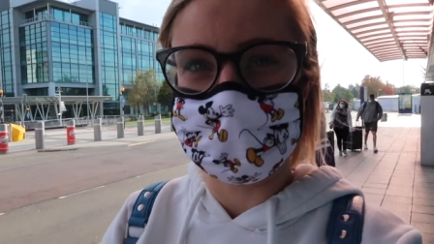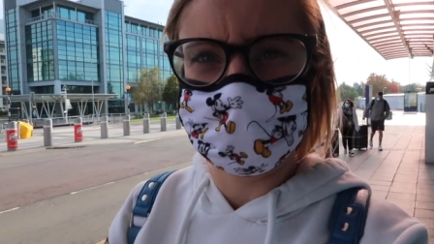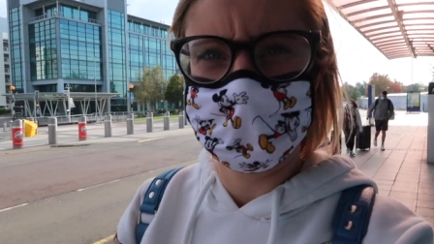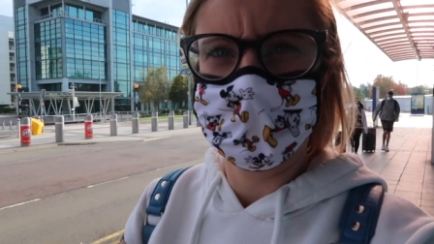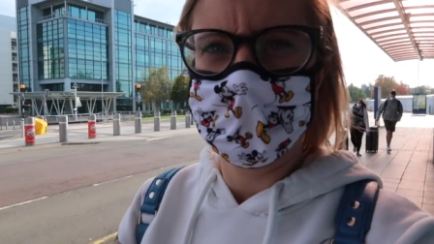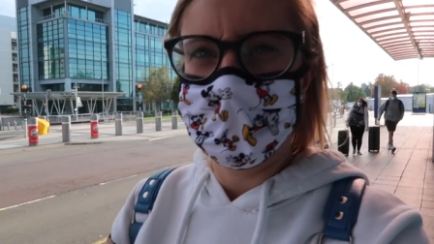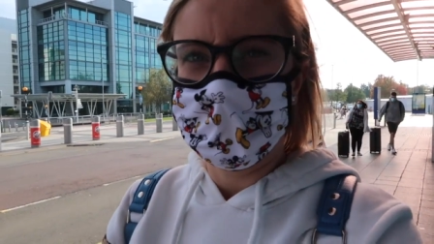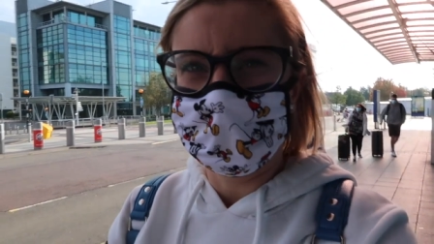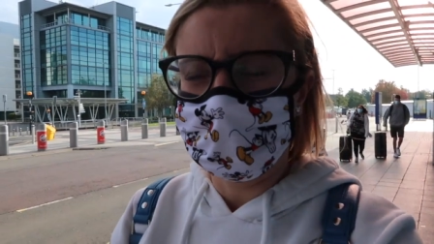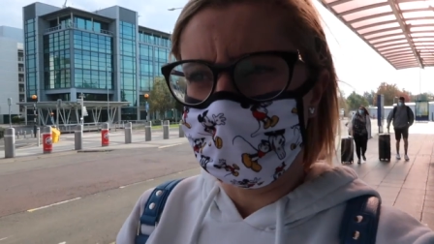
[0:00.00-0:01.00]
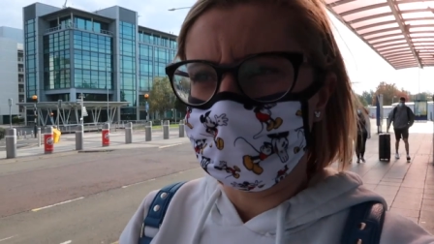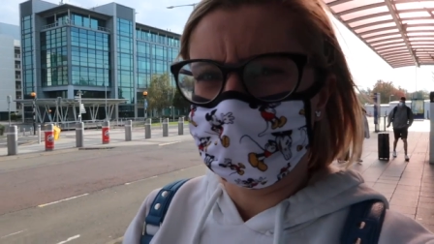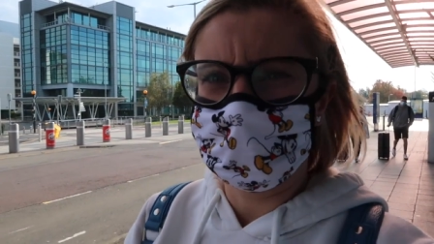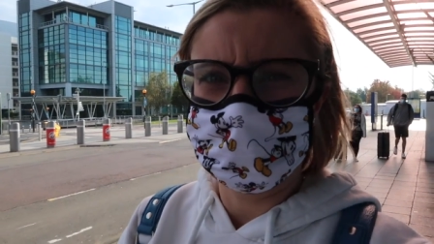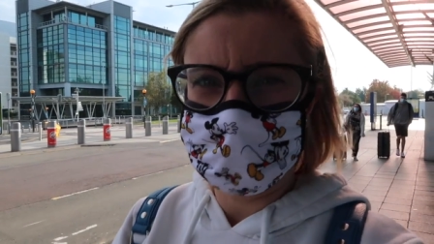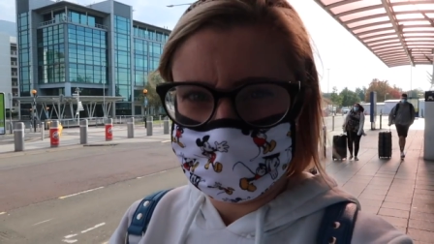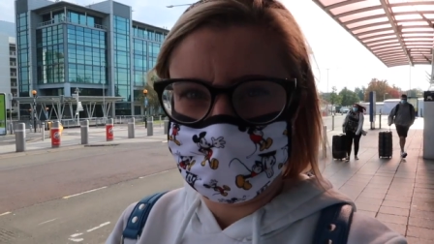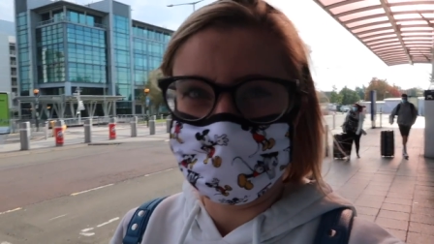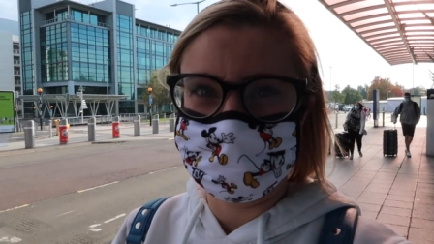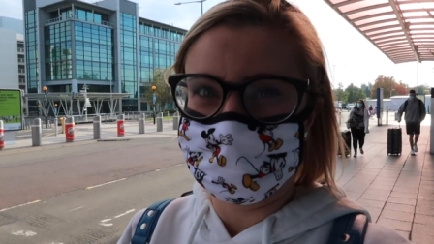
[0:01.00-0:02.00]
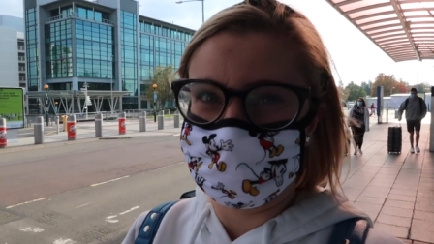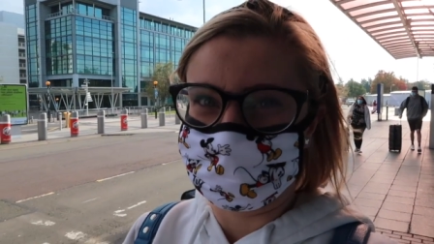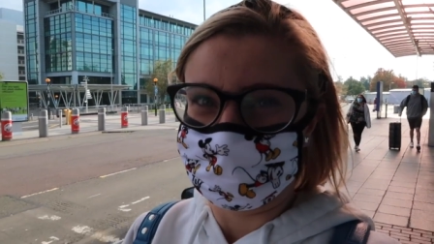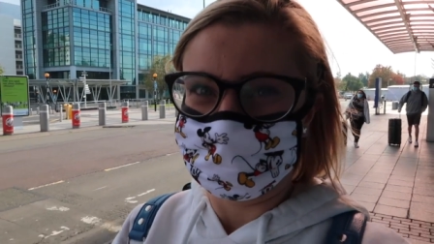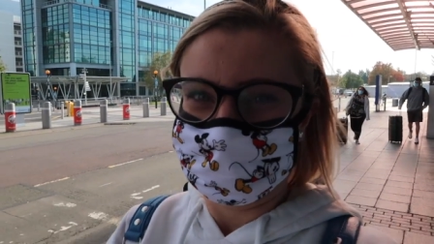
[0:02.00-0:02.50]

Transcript: but we are very excited.